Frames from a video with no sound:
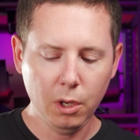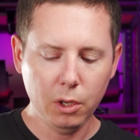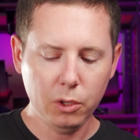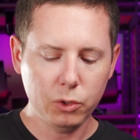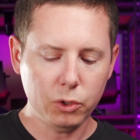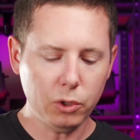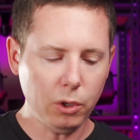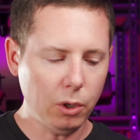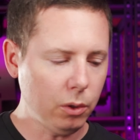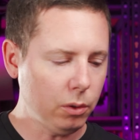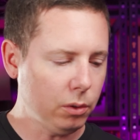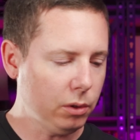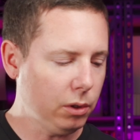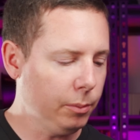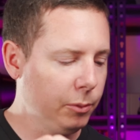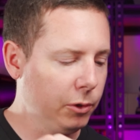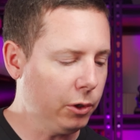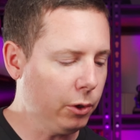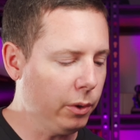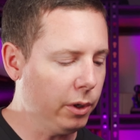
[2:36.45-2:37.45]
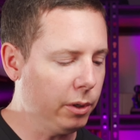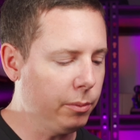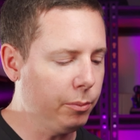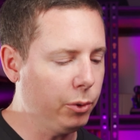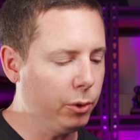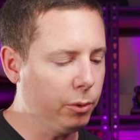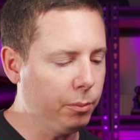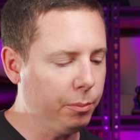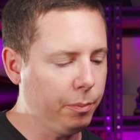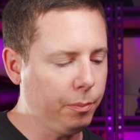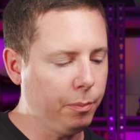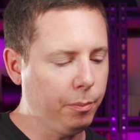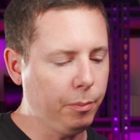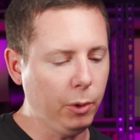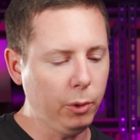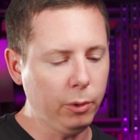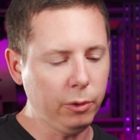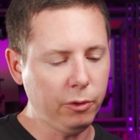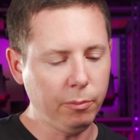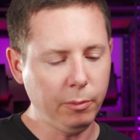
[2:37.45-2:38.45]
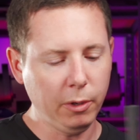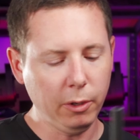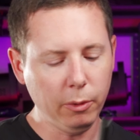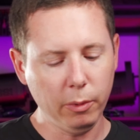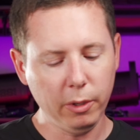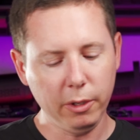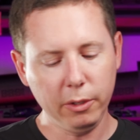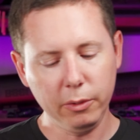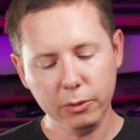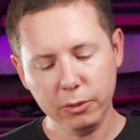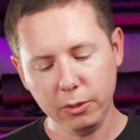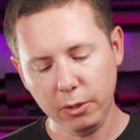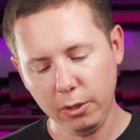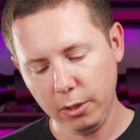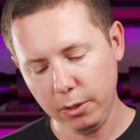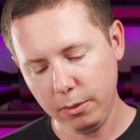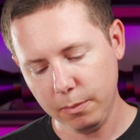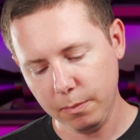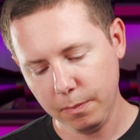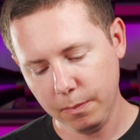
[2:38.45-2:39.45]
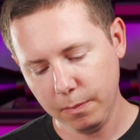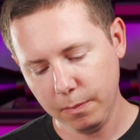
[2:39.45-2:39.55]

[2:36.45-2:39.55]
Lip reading: So let me go ahead and put both of my rails on.